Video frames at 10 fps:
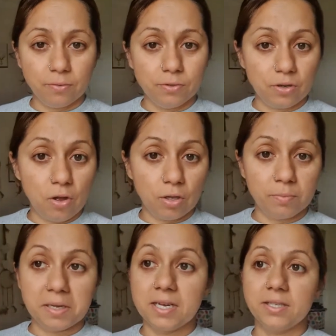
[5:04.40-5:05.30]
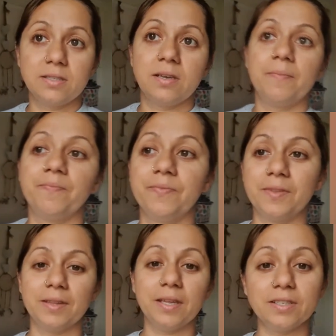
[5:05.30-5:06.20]
to God because
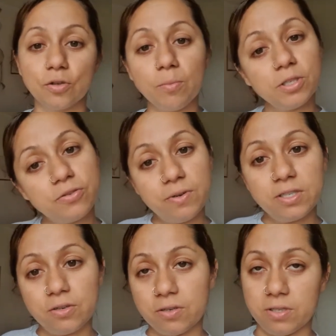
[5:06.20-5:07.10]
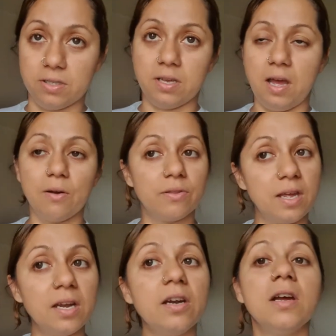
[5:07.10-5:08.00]
there's so much research out
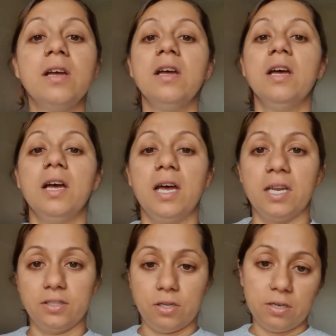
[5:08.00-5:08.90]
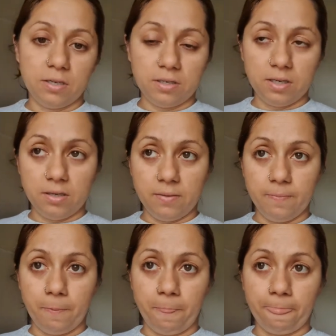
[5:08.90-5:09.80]
there, and I
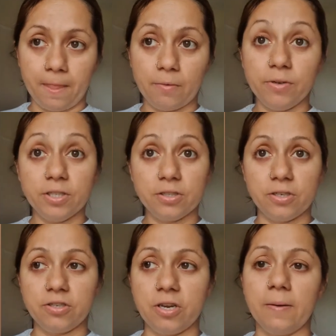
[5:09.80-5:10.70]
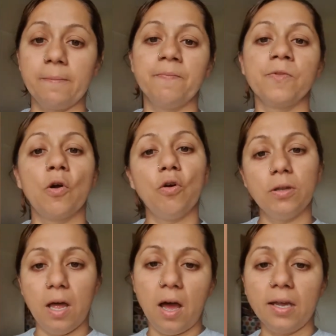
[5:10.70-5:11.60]
started researching
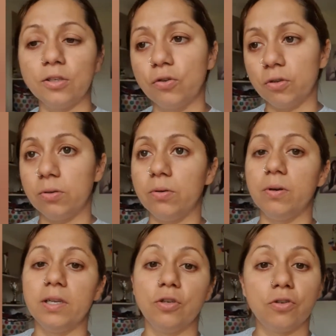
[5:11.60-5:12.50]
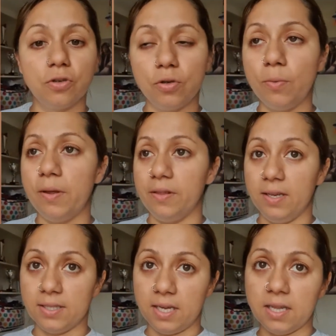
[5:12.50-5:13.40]
online, Google and YouTube and
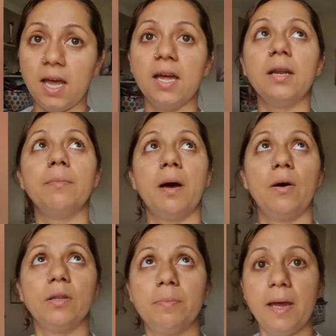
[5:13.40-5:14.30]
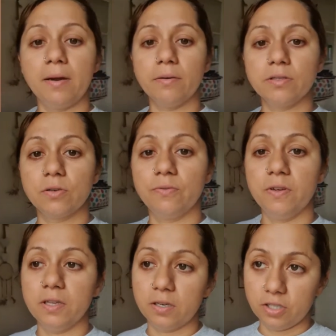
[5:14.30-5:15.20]
things like that, about other parents who feed
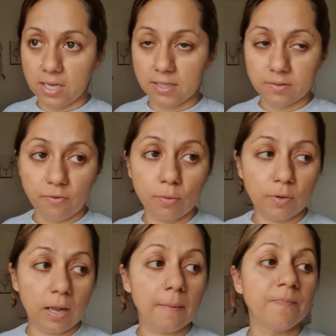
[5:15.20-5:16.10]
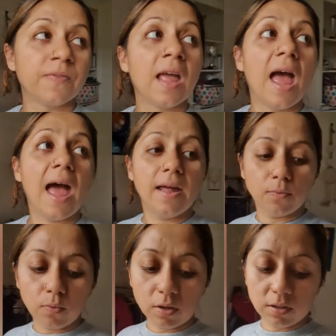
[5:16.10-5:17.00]
their kids formula and
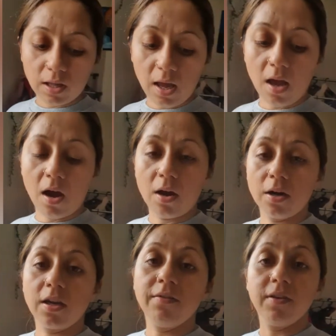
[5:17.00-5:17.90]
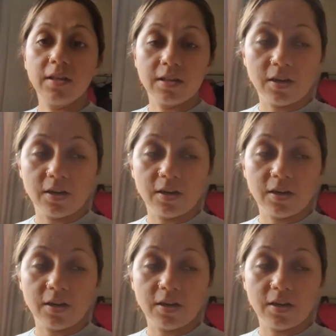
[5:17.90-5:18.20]
what they are giving their